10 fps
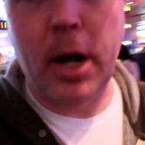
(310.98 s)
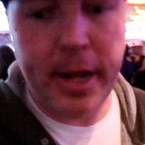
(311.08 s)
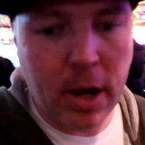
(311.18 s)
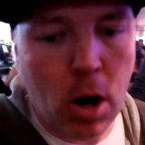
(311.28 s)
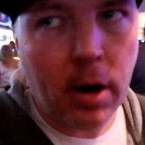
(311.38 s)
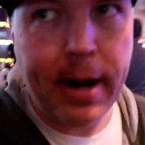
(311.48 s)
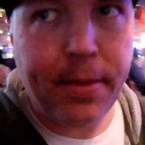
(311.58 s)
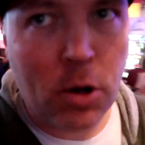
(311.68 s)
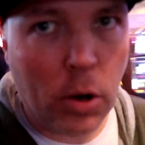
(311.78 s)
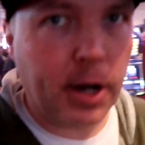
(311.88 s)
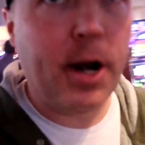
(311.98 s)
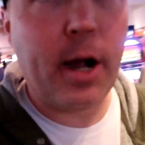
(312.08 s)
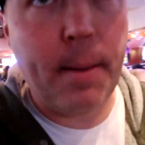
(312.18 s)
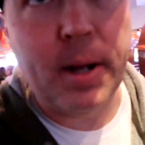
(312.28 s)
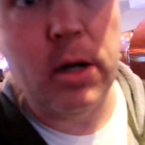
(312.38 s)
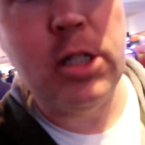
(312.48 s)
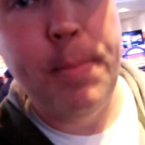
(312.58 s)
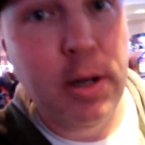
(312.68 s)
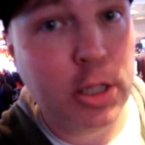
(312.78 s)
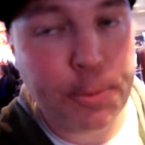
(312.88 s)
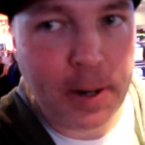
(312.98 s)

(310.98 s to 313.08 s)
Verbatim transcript: money on at the Golden Nugget because Bills